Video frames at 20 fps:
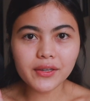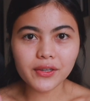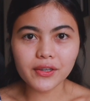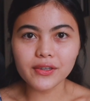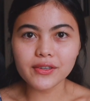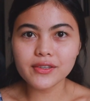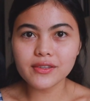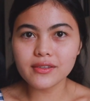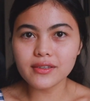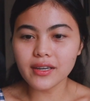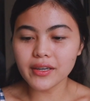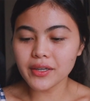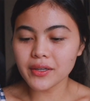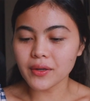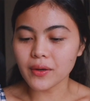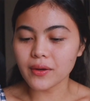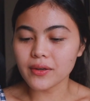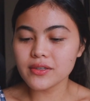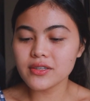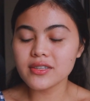good,
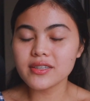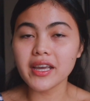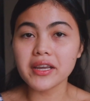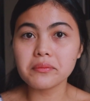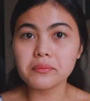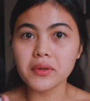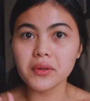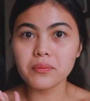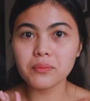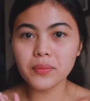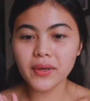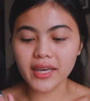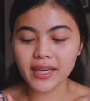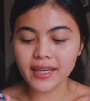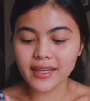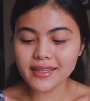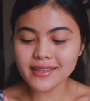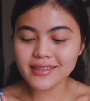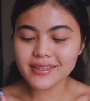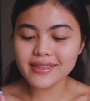statement
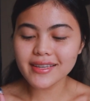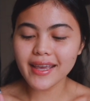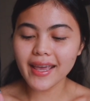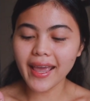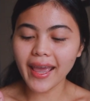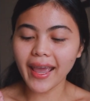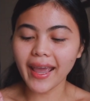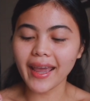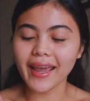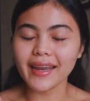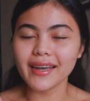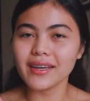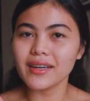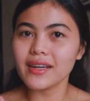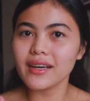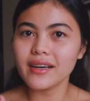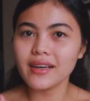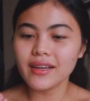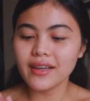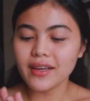piece, and
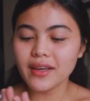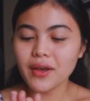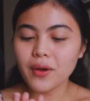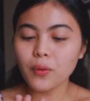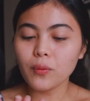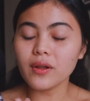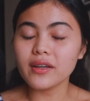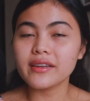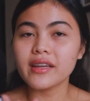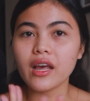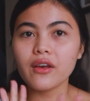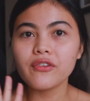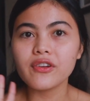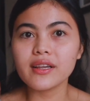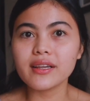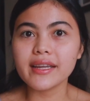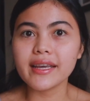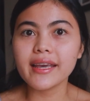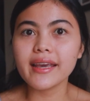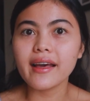will
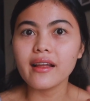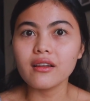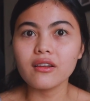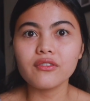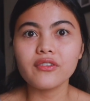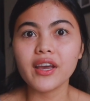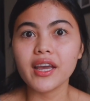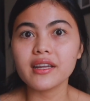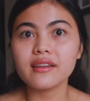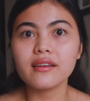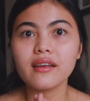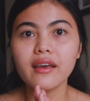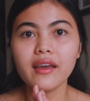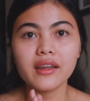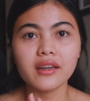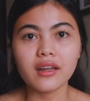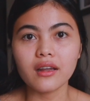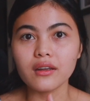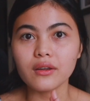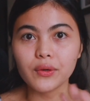definitely elevate
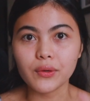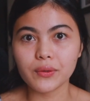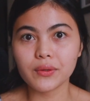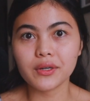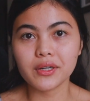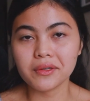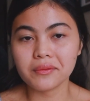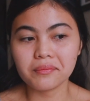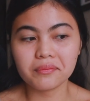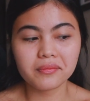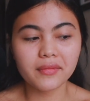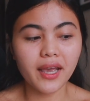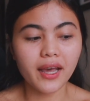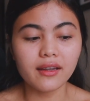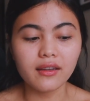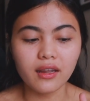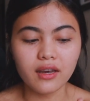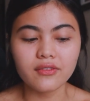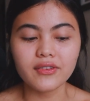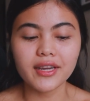any look. I
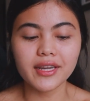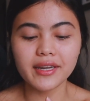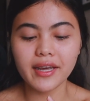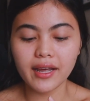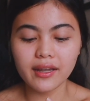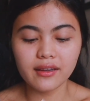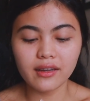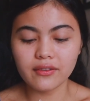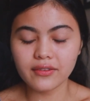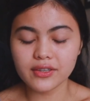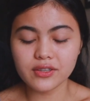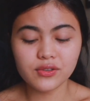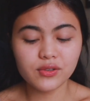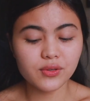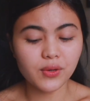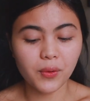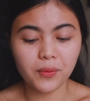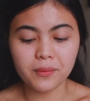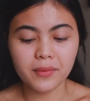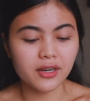love it. I love it
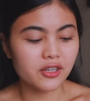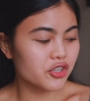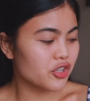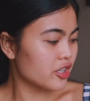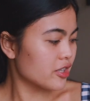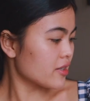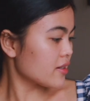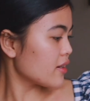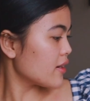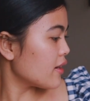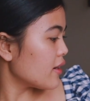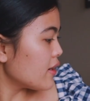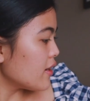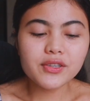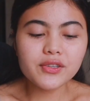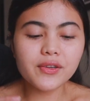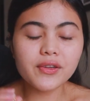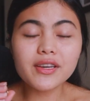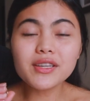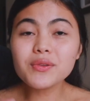so much.
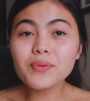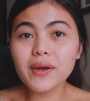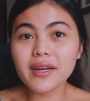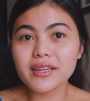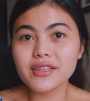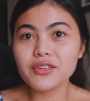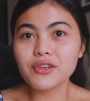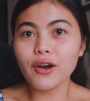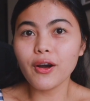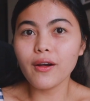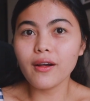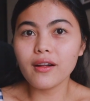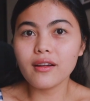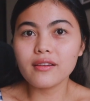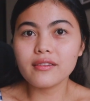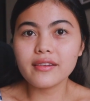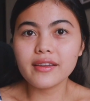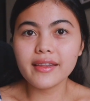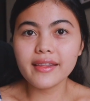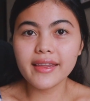So this one is
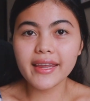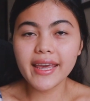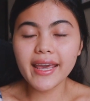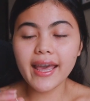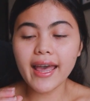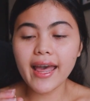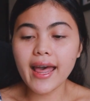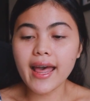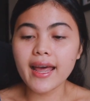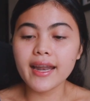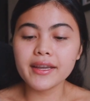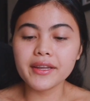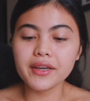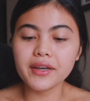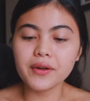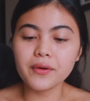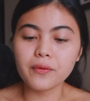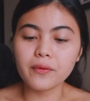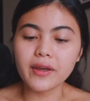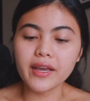called the
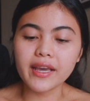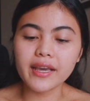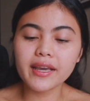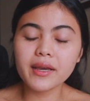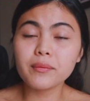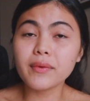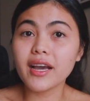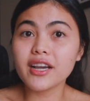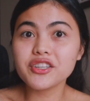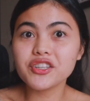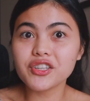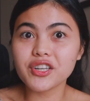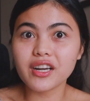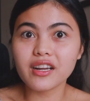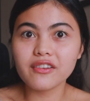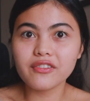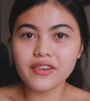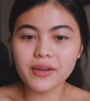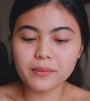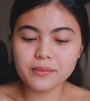Anja Ring. I'm not sure
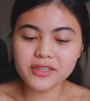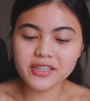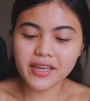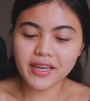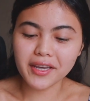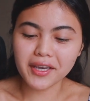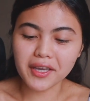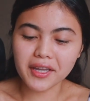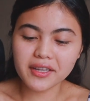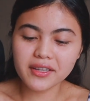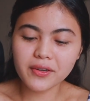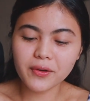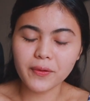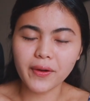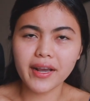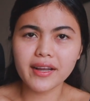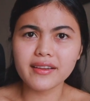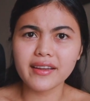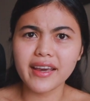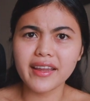if I'm saying it
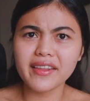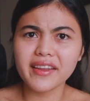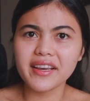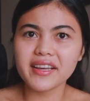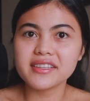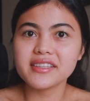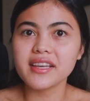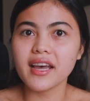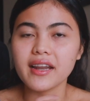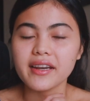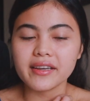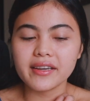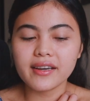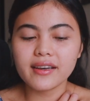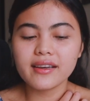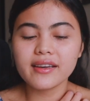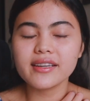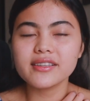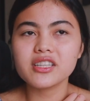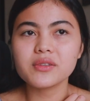correctly. I think it's
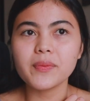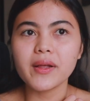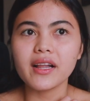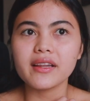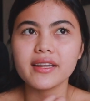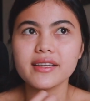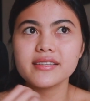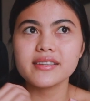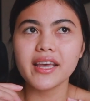Anja. It's spelled as